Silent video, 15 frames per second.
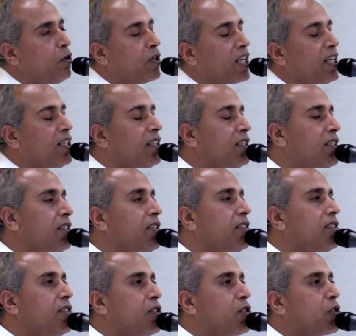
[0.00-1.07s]
Okay.
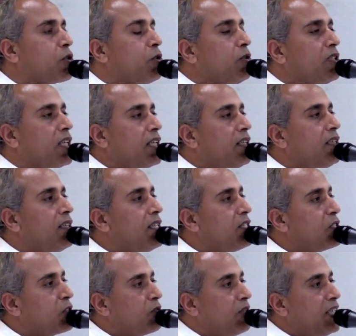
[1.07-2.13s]
So in
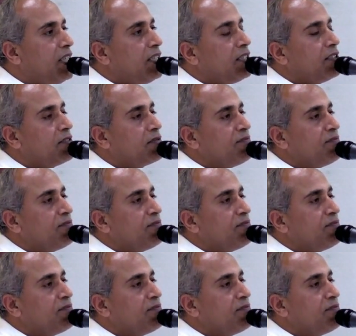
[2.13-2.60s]
this way,